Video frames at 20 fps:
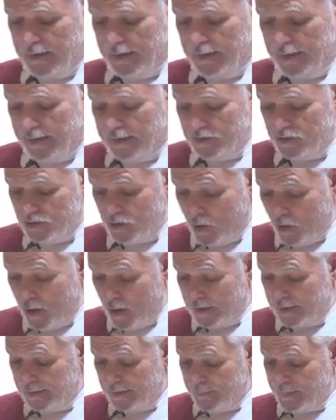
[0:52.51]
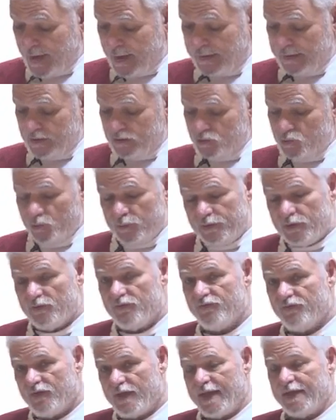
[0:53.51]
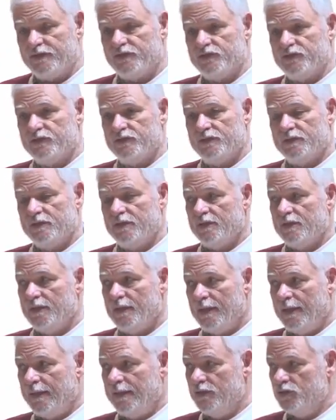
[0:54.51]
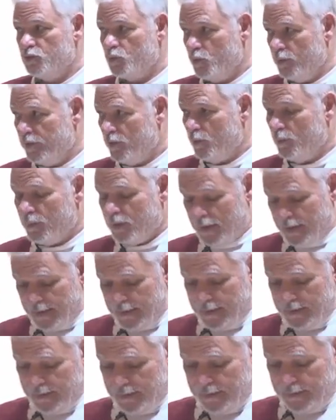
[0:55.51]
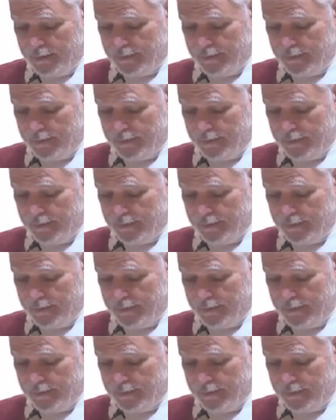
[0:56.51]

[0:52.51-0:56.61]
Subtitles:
He is talking about his real flesh and his real blood.